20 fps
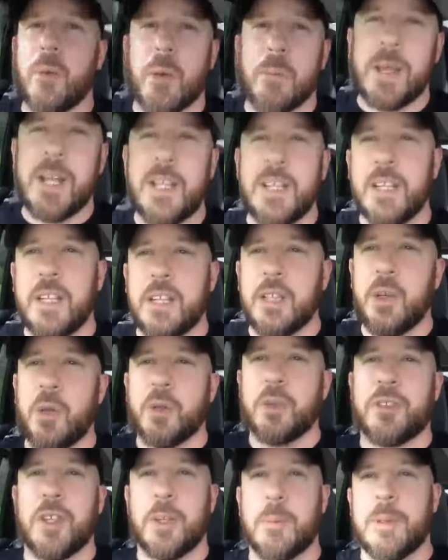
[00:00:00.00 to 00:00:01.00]
were mainly
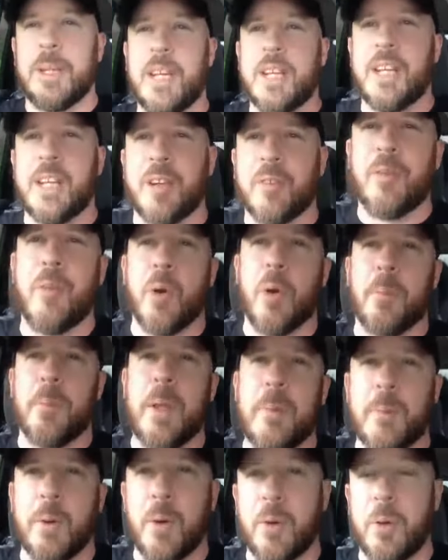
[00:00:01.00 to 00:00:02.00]
used in the beginning for
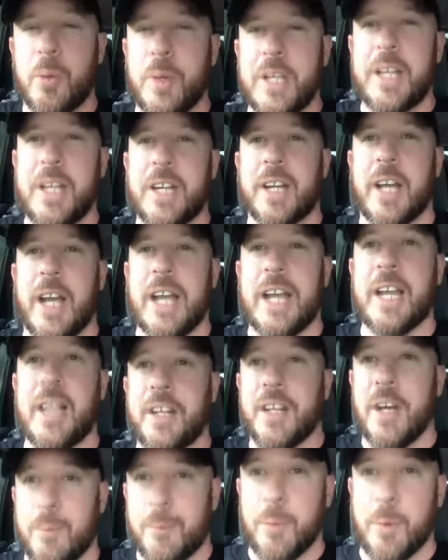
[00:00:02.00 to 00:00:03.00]
people who needed a
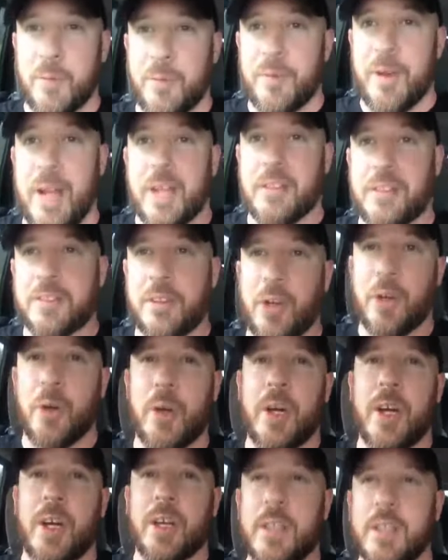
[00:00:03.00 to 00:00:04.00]
hand up real fast. You
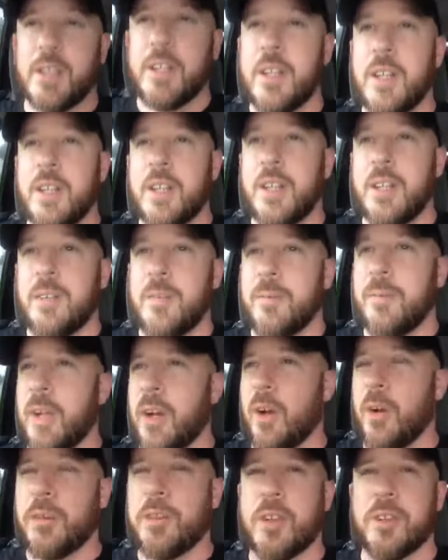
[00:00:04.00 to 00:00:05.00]
know, uh,
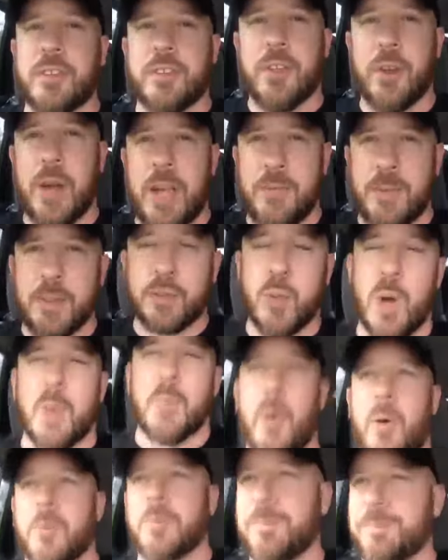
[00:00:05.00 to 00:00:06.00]
you know, just they're having
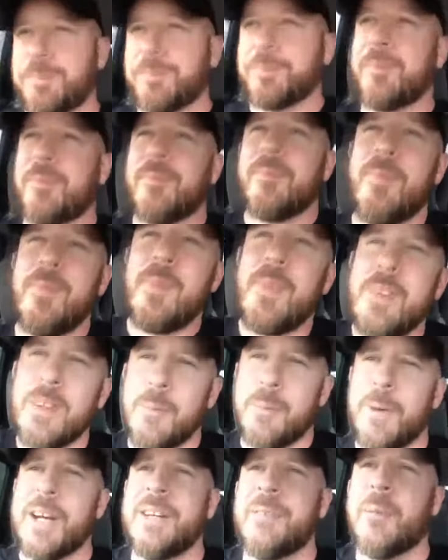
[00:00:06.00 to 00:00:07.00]
trouble.
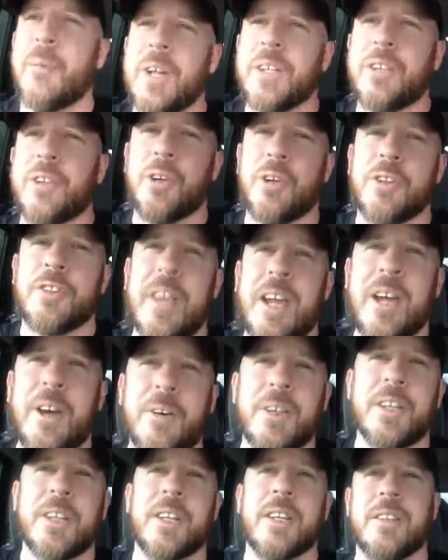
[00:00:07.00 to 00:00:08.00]
But what turns
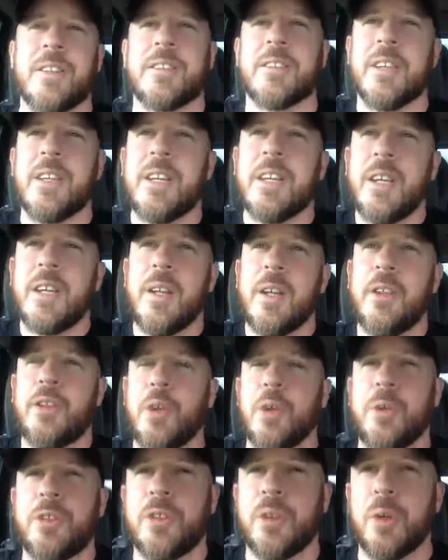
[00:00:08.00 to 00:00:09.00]
out is,
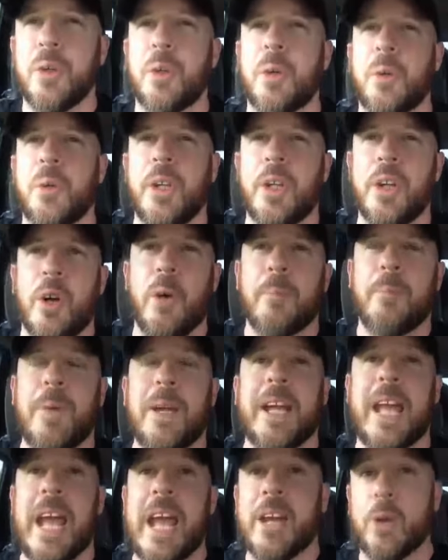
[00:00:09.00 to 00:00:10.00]
due to you know
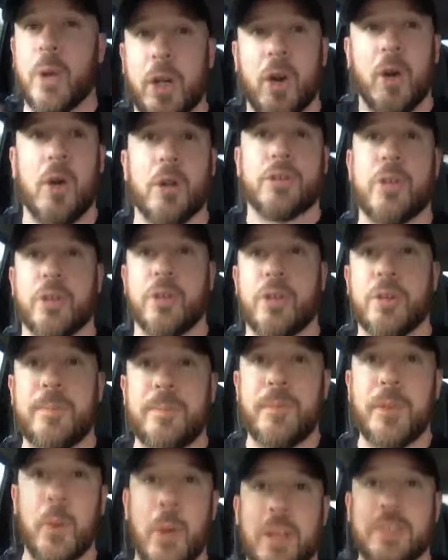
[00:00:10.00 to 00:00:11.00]
big agriculture,
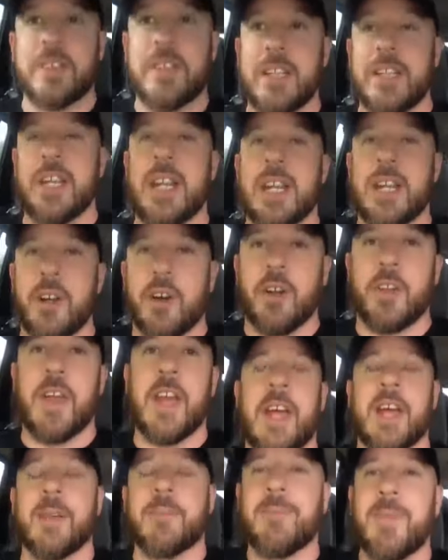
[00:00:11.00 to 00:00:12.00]
USDA, and all
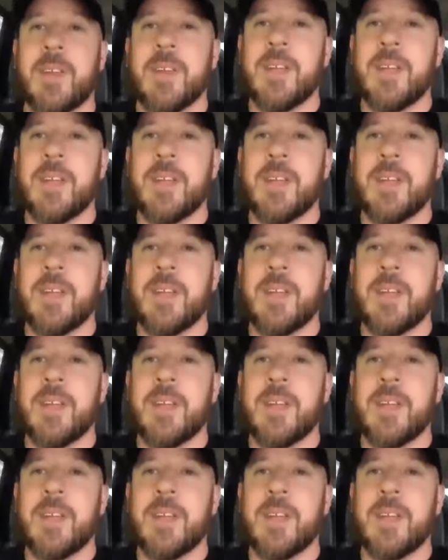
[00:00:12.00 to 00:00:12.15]
that,